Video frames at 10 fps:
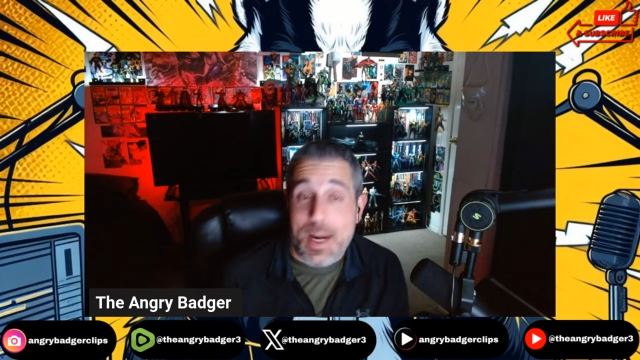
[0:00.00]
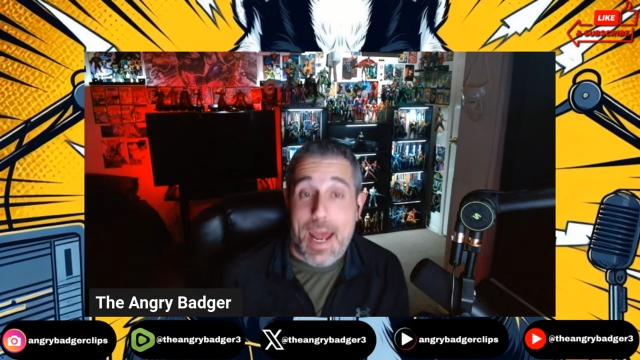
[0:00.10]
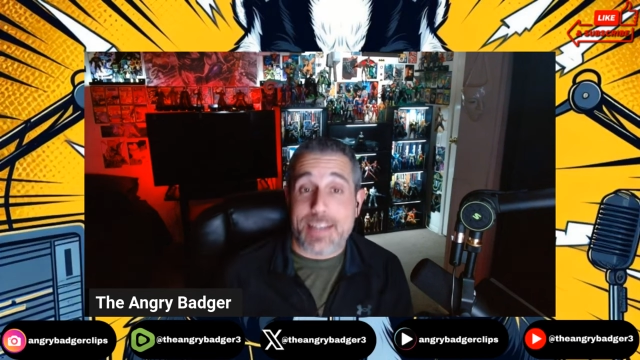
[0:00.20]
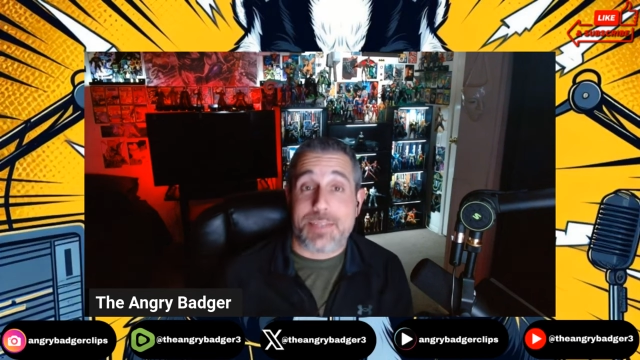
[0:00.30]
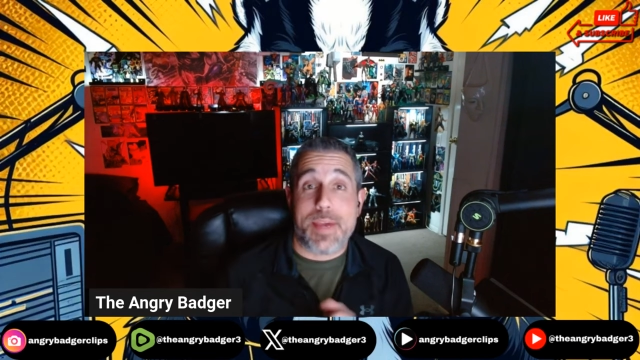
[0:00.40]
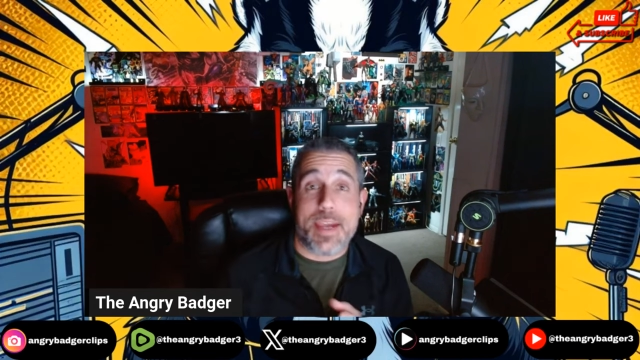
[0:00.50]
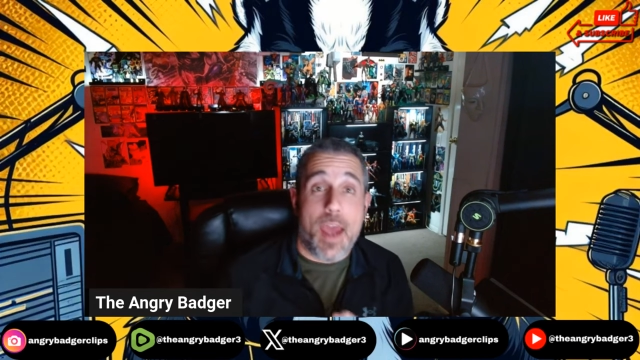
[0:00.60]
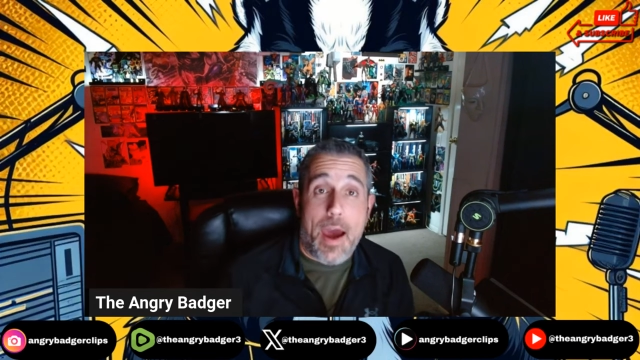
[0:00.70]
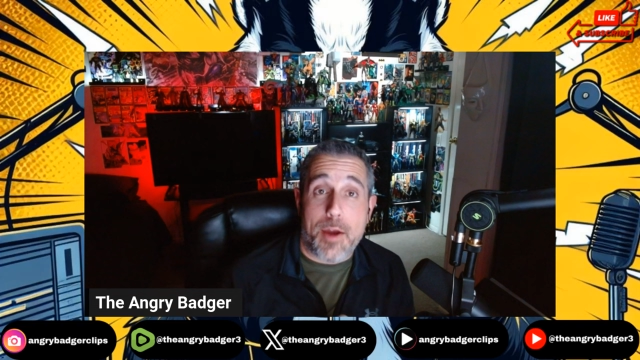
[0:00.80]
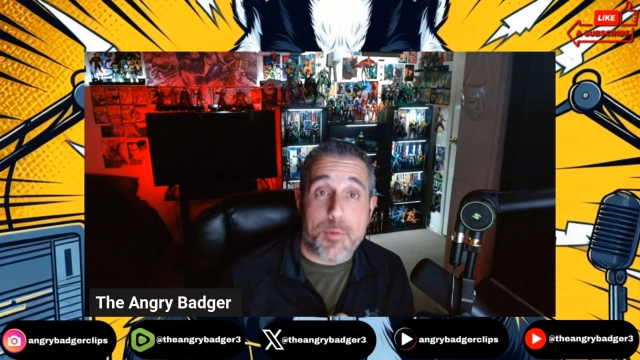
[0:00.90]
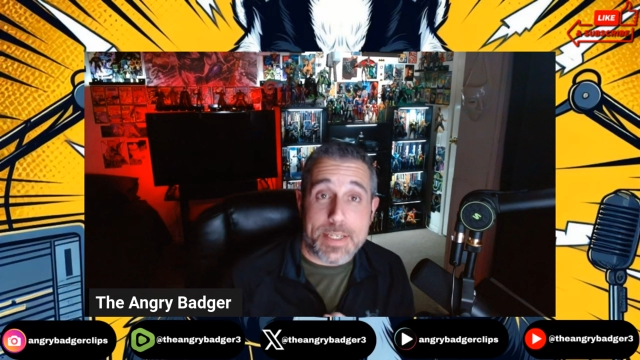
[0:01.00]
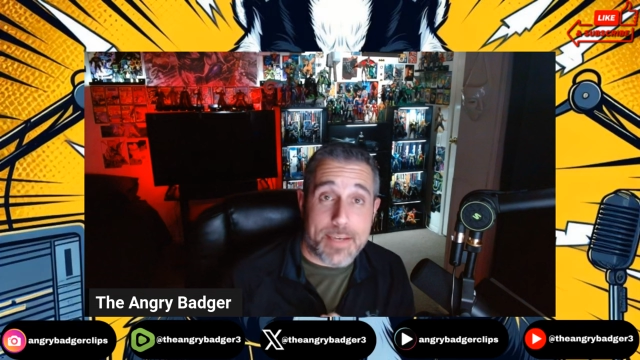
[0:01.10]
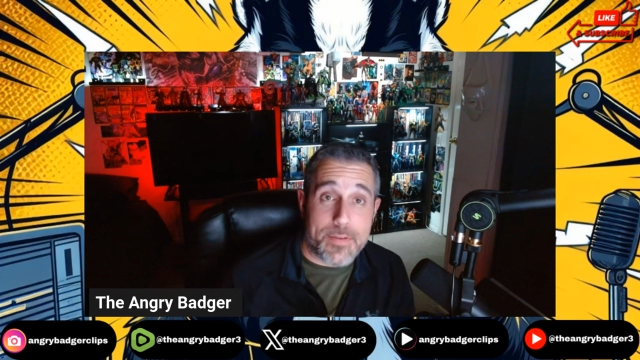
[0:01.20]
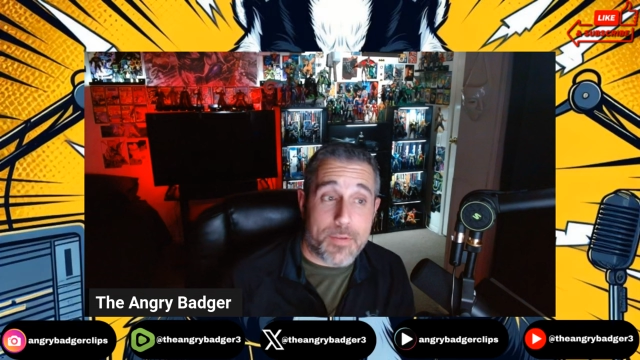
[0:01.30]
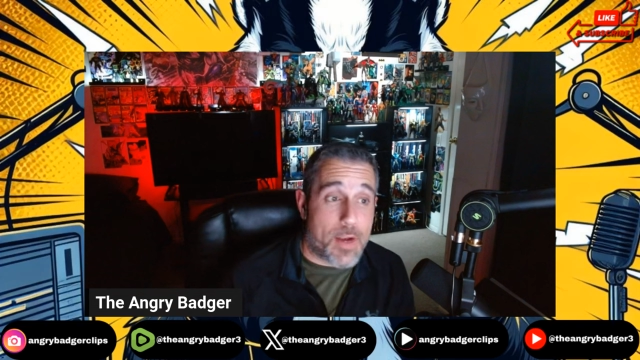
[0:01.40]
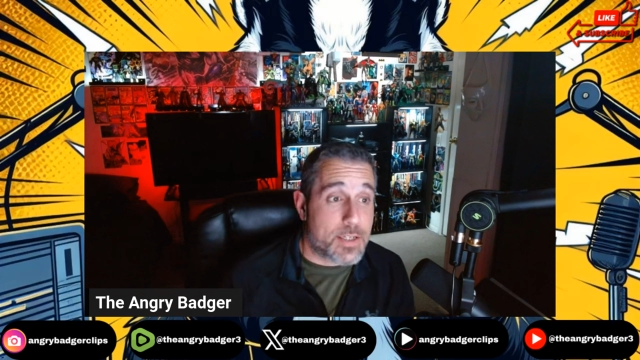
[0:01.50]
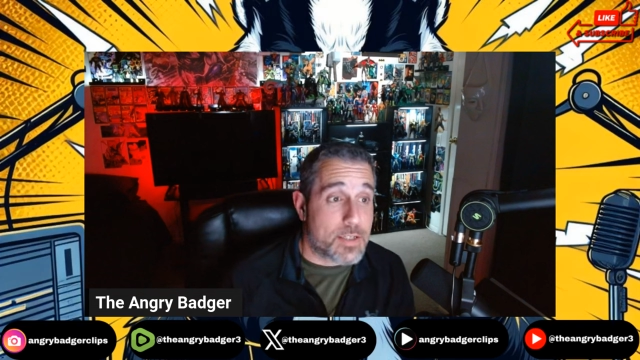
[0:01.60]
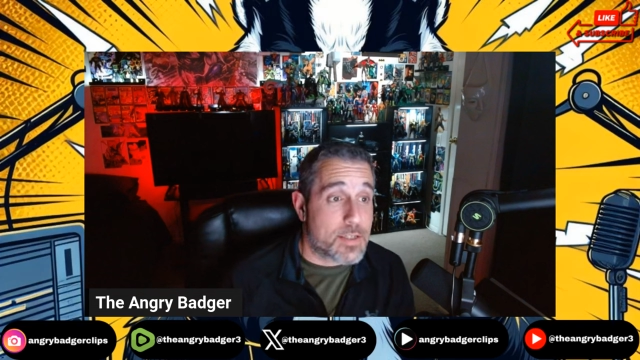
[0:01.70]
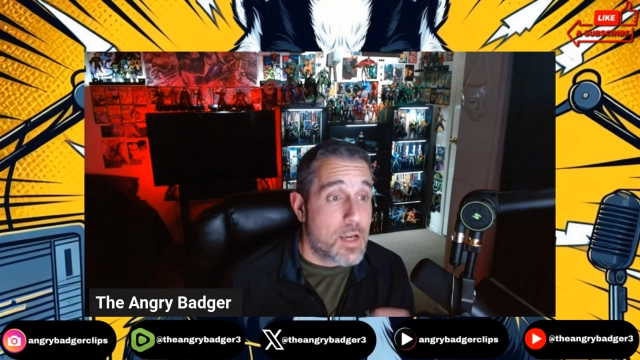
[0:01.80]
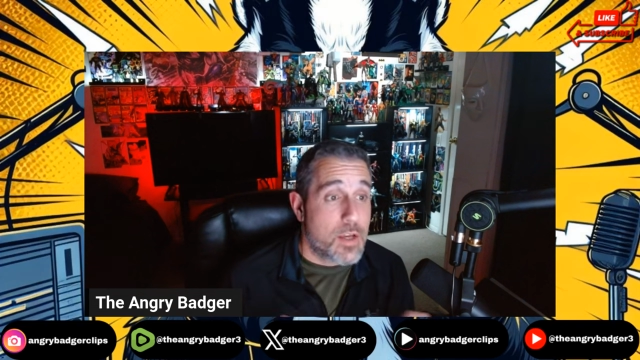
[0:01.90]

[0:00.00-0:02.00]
asked me, how do we save the franchise?